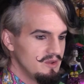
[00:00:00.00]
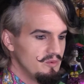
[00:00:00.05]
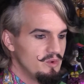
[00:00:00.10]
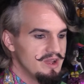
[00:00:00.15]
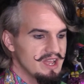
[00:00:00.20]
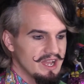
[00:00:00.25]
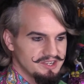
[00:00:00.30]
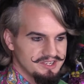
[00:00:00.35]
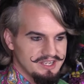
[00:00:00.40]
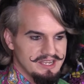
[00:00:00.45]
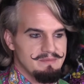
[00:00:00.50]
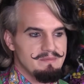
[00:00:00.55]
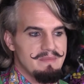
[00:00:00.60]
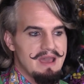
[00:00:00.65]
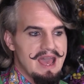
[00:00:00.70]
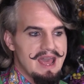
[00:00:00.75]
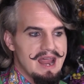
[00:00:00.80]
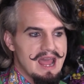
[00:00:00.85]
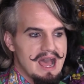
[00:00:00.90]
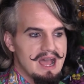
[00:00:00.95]
we actually
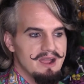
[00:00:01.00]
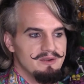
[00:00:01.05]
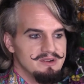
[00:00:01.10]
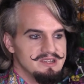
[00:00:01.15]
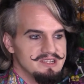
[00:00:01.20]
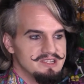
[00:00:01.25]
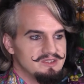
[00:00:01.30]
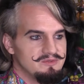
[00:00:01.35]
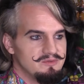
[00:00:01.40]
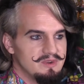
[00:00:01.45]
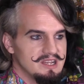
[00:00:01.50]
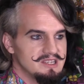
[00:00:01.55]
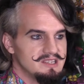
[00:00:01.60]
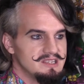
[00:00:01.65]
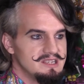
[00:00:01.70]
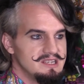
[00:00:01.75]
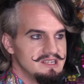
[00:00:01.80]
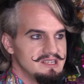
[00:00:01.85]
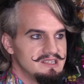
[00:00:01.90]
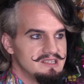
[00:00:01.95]
met. I was
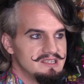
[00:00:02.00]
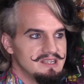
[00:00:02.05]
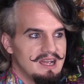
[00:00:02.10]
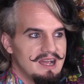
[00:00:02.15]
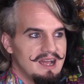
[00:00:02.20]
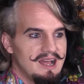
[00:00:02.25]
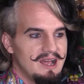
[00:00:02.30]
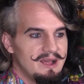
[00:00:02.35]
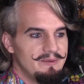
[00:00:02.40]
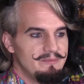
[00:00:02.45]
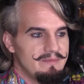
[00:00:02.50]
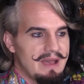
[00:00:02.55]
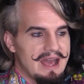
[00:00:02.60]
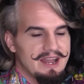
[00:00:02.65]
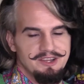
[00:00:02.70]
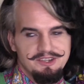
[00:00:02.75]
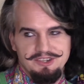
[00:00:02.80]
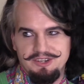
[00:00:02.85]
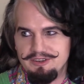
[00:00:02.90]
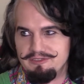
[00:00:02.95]
Rusty's
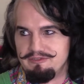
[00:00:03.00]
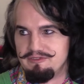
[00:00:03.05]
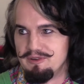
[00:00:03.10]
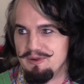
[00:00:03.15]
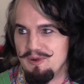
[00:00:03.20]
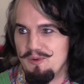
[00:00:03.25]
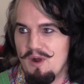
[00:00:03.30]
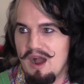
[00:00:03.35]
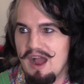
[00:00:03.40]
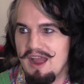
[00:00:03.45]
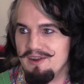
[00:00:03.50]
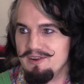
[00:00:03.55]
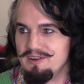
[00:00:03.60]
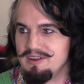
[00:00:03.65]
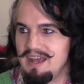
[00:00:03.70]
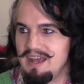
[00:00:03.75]
manager for a while,